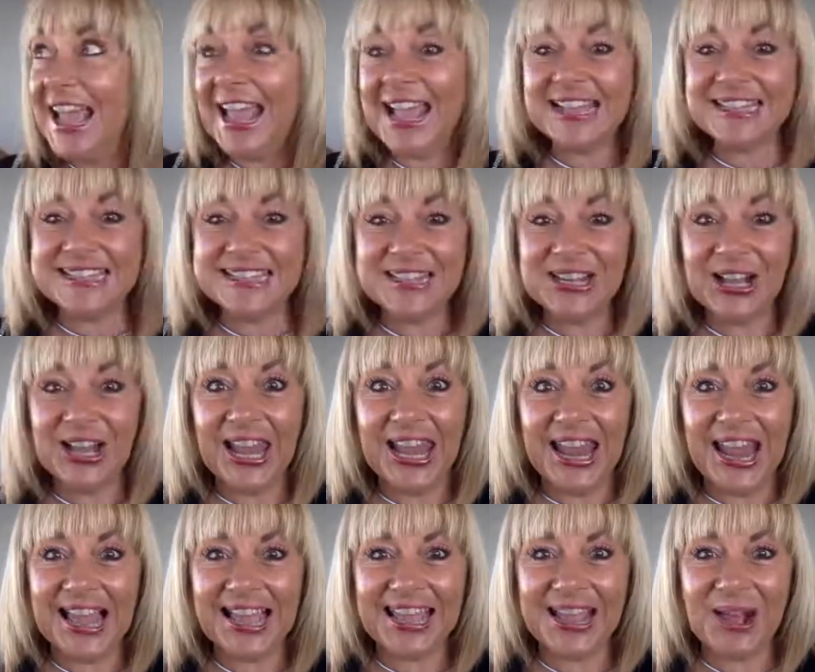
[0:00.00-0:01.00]
It's not
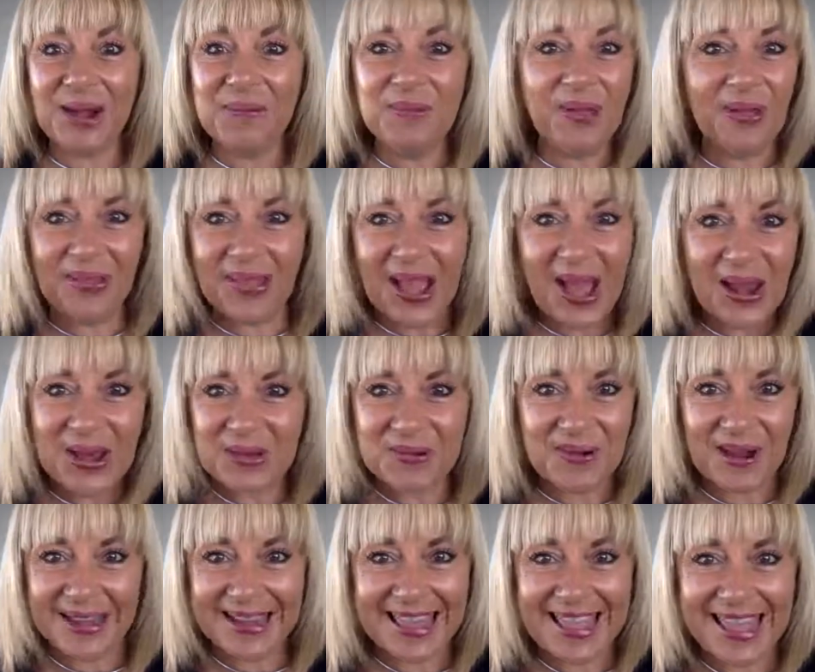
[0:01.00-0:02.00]
lucky. I'm not the only
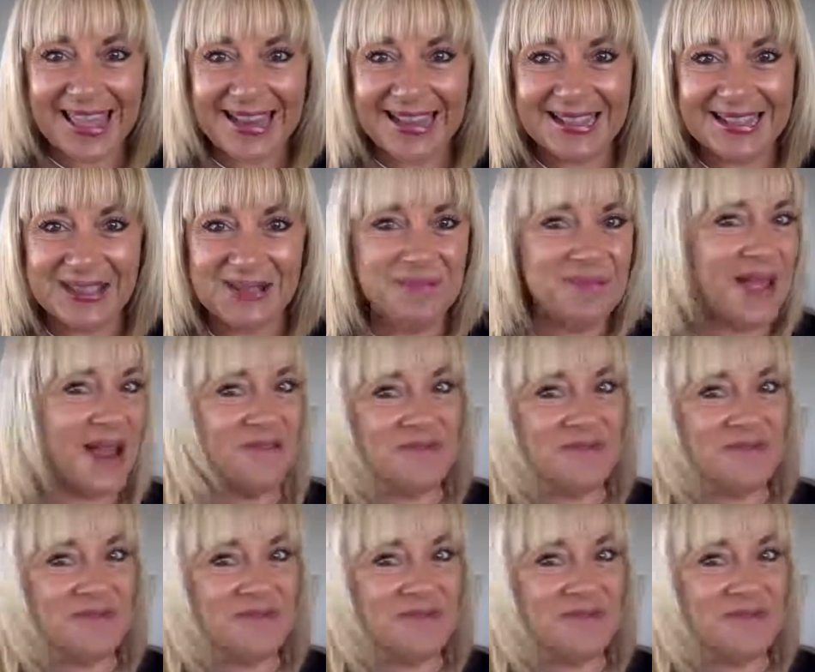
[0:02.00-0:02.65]
one getting them.